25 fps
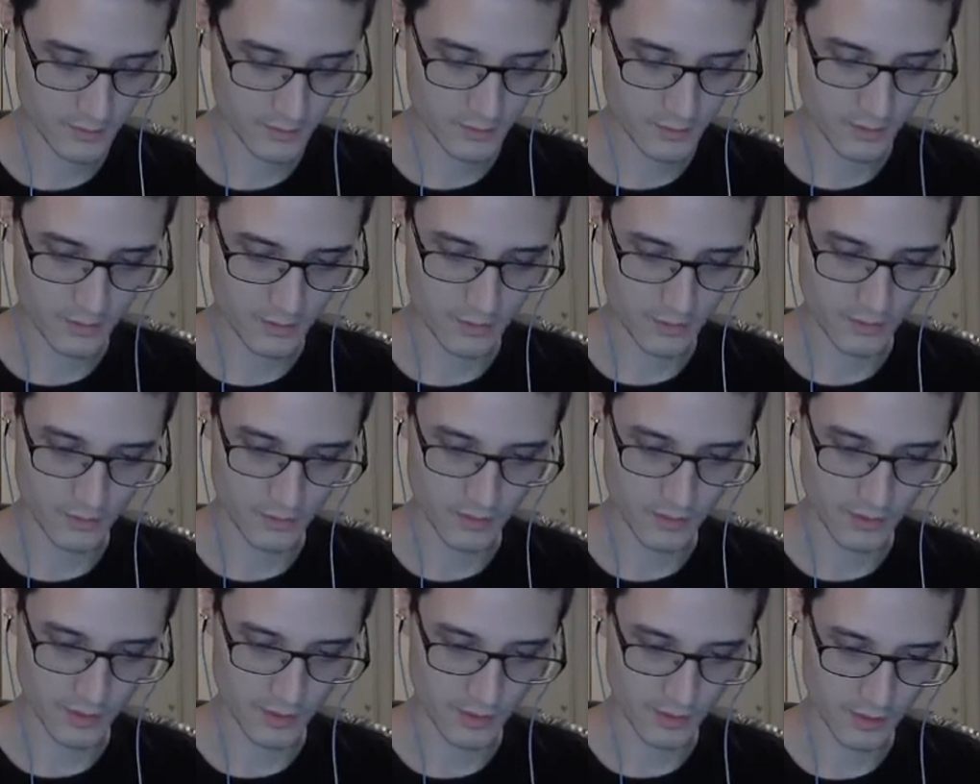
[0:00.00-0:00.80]

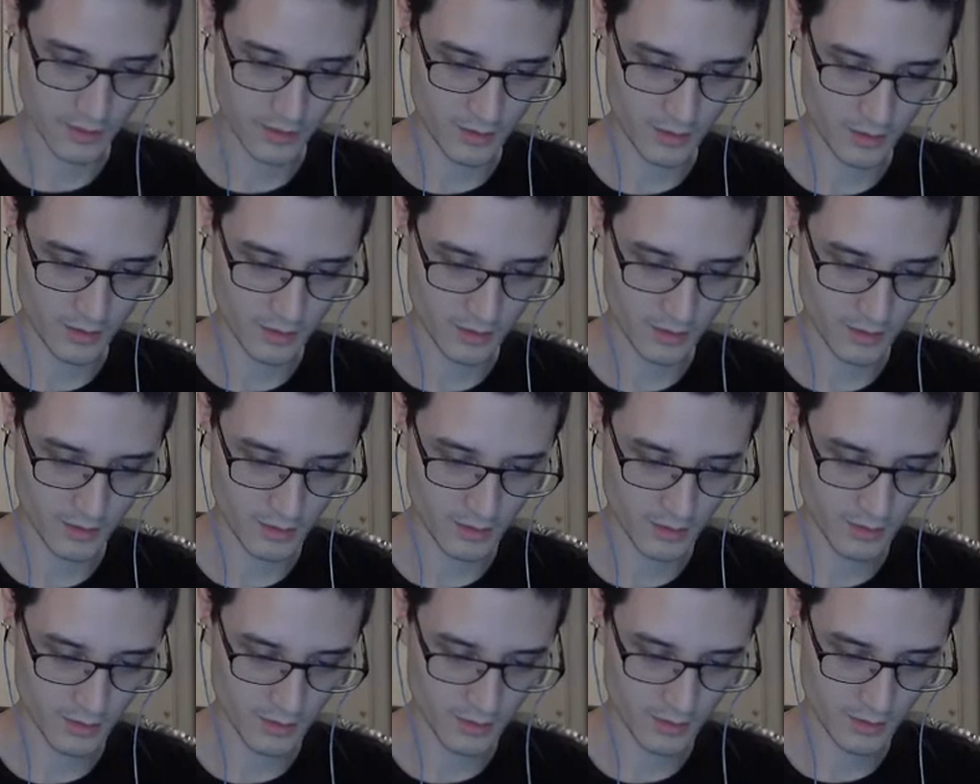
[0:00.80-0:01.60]
Okay,
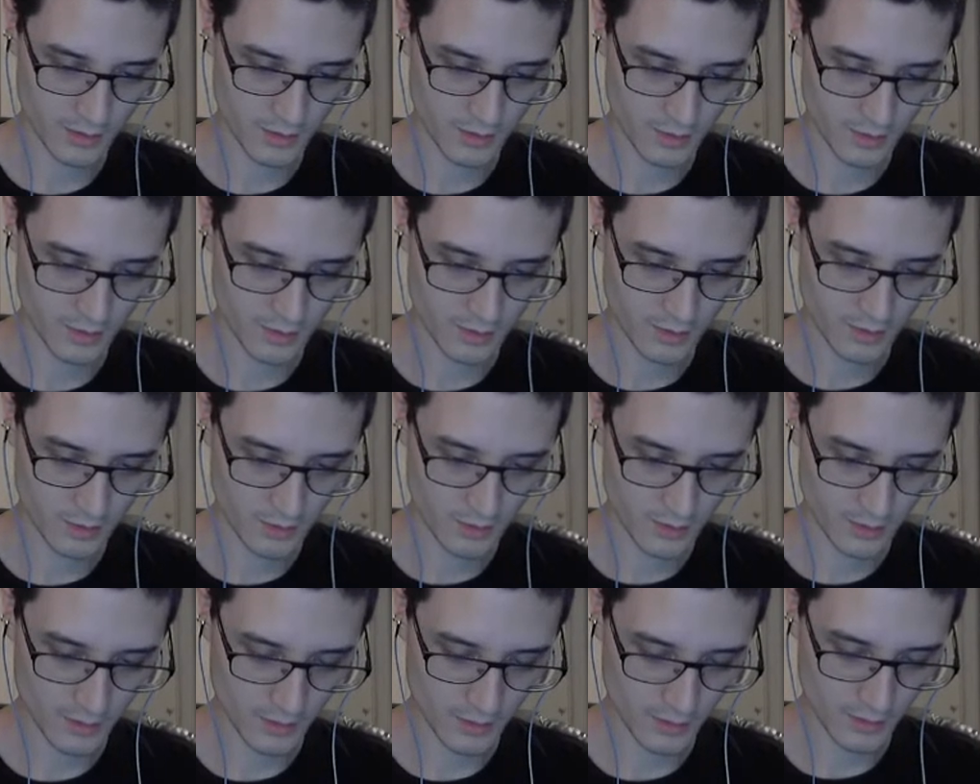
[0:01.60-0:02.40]

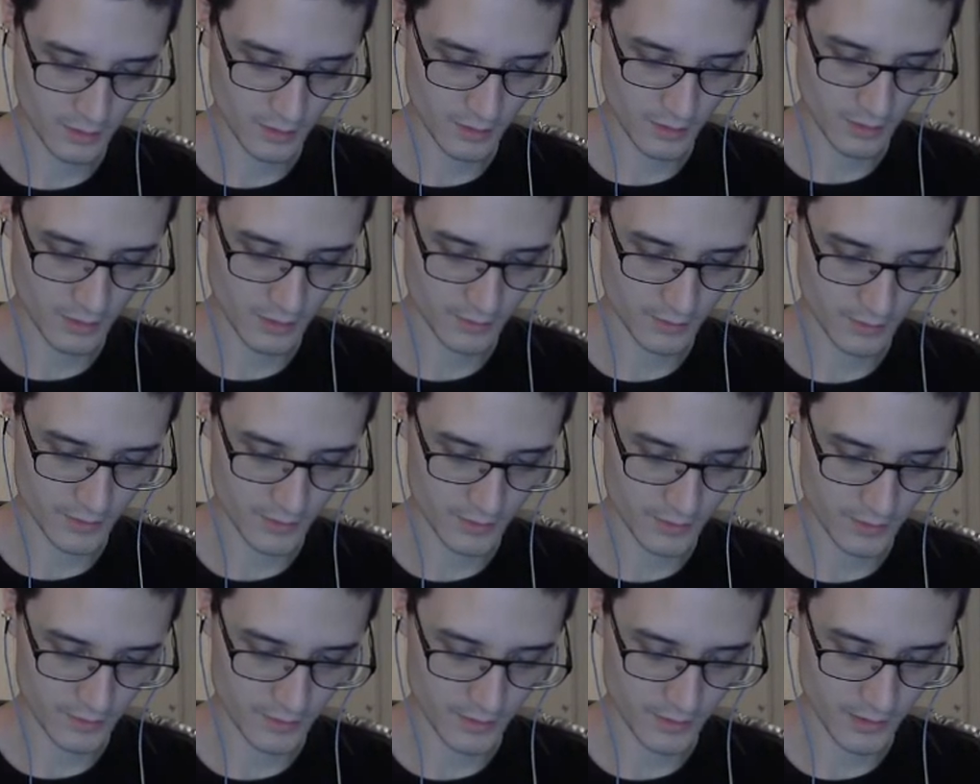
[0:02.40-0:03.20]
and let's
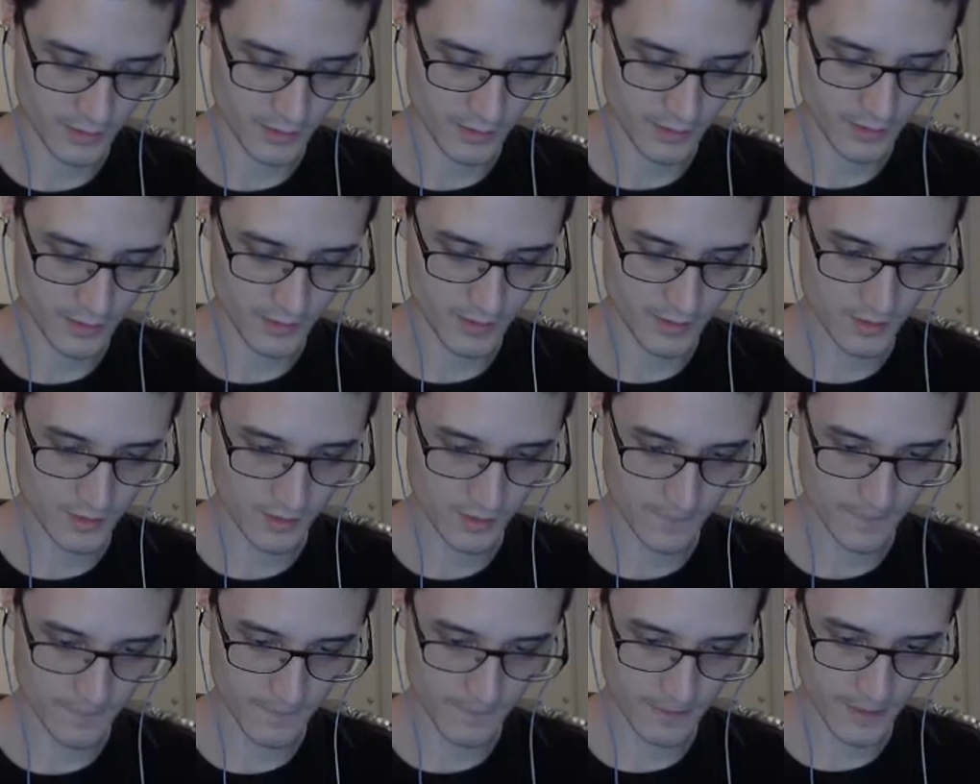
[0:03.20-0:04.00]
do this.
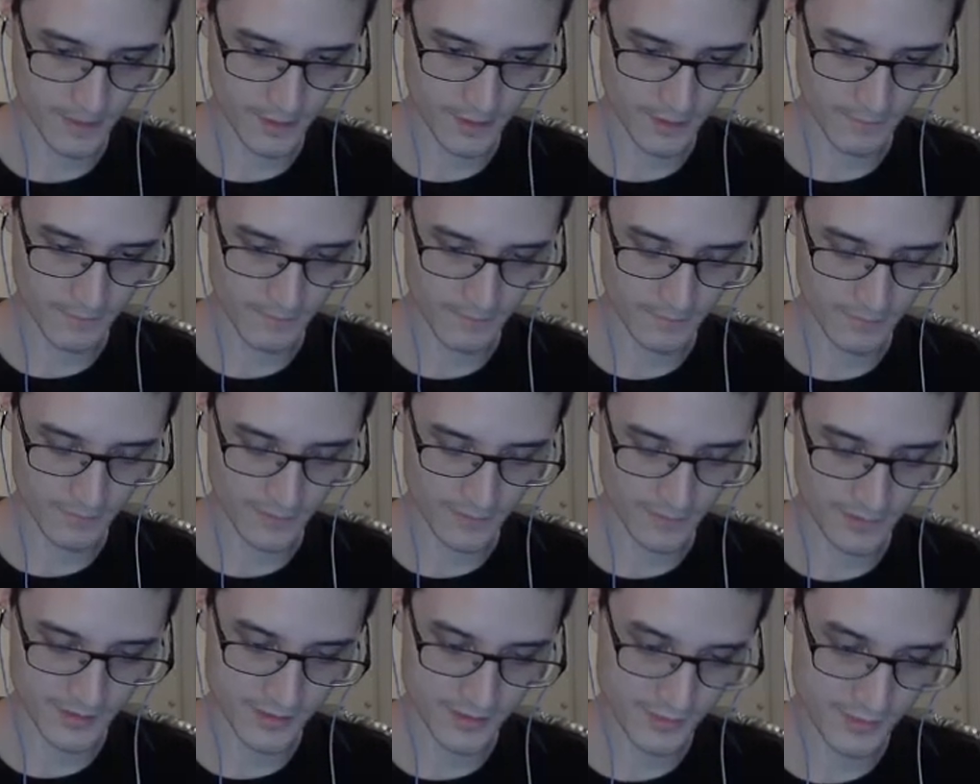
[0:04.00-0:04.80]

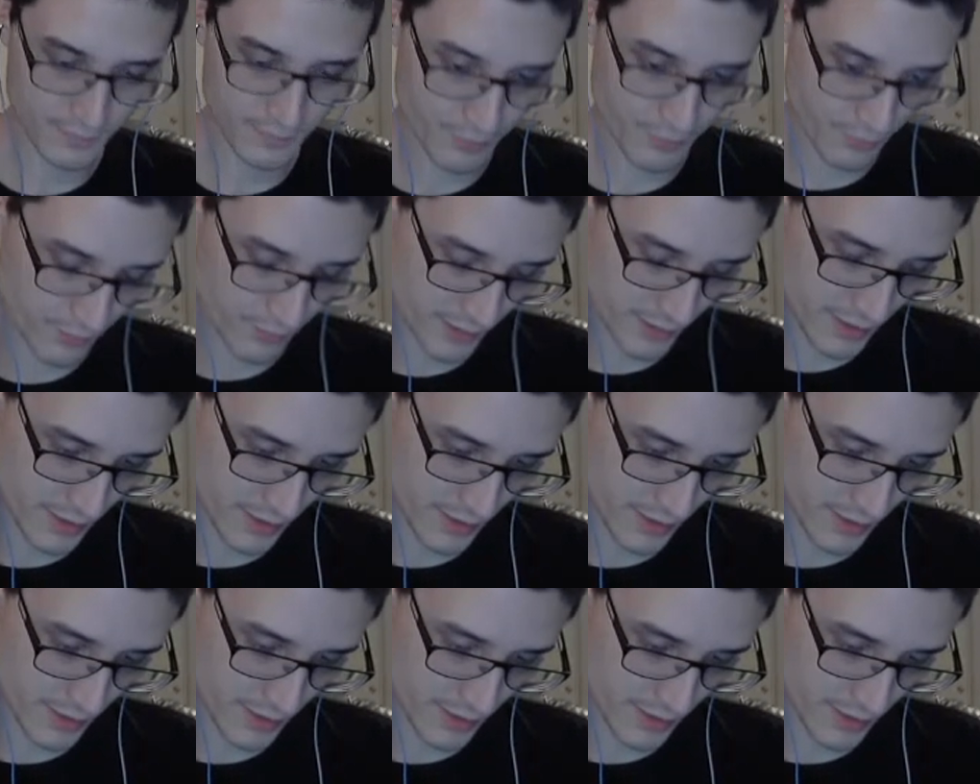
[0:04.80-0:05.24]
This is pretty